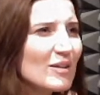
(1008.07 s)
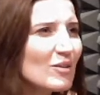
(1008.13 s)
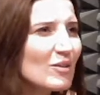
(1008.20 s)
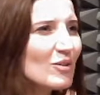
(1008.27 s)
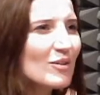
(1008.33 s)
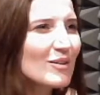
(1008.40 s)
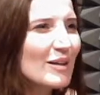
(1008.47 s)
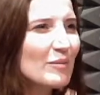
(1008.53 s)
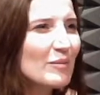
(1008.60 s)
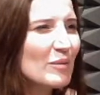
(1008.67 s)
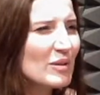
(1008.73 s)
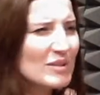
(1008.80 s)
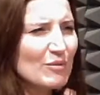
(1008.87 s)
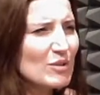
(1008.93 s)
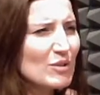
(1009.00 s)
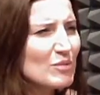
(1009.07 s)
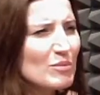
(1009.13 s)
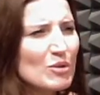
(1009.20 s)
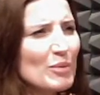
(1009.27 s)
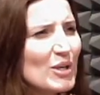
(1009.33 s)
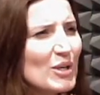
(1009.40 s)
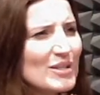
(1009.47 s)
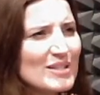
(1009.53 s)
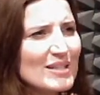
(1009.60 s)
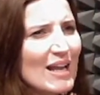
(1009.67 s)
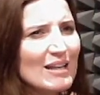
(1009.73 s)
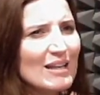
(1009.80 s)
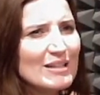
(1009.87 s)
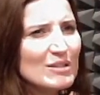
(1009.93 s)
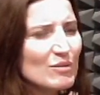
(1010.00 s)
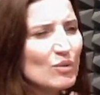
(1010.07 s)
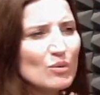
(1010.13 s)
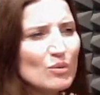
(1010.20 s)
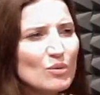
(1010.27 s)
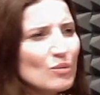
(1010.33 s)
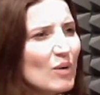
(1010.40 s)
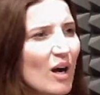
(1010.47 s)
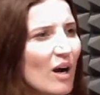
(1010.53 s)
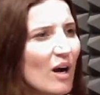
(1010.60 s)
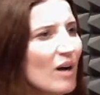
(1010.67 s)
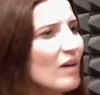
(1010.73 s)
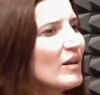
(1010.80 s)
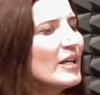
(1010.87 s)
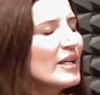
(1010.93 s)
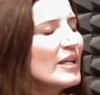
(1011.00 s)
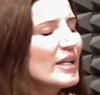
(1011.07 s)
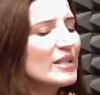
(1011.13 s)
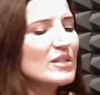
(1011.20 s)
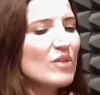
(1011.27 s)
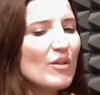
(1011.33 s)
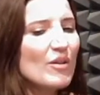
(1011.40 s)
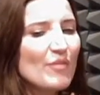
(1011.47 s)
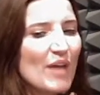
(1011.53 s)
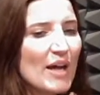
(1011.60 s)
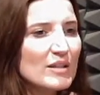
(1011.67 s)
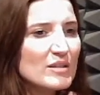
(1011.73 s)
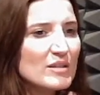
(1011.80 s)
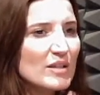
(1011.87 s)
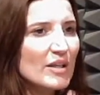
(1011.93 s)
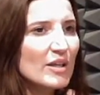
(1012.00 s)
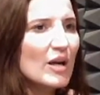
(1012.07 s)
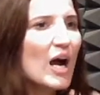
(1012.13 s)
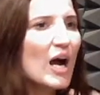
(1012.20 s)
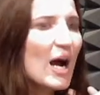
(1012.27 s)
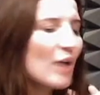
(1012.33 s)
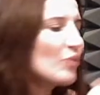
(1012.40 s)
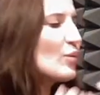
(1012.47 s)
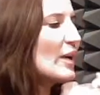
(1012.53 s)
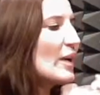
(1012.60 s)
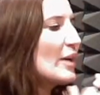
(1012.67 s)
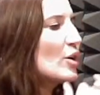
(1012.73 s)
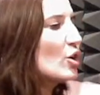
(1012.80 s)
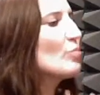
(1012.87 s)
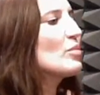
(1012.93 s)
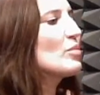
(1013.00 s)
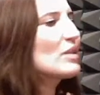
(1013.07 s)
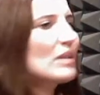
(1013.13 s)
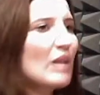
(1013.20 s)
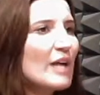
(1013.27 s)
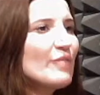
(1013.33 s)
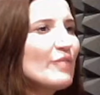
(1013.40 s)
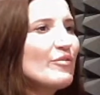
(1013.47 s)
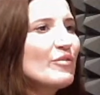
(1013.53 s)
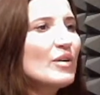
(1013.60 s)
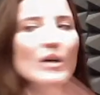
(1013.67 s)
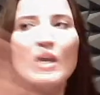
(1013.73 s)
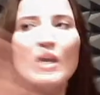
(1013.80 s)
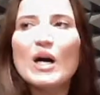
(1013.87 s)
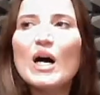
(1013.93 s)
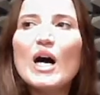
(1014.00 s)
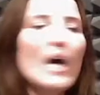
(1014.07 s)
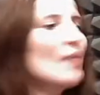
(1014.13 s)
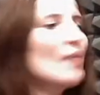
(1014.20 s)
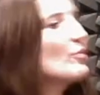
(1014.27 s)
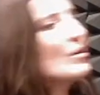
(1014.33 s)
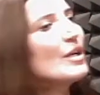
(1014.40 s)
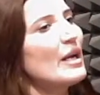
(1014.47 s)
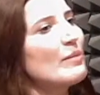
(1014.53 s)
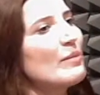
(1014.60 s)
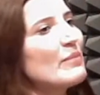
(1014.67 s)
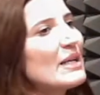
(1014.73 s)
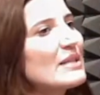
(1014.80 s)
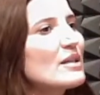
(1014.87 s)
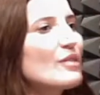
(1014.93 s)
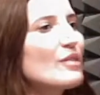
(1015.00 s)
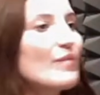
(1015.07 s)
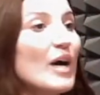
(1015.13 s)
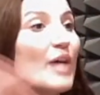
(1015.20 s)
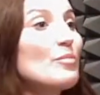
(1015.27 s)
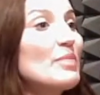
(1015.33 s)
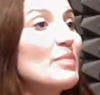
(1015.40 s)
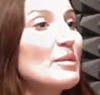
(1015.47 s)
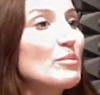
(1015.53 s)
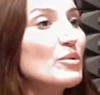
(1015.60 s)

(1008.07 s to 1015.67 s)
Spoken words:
or it's something to do with your personality of who you are. It's not that. It's, how do I cope with life? I want to numb myself. Other people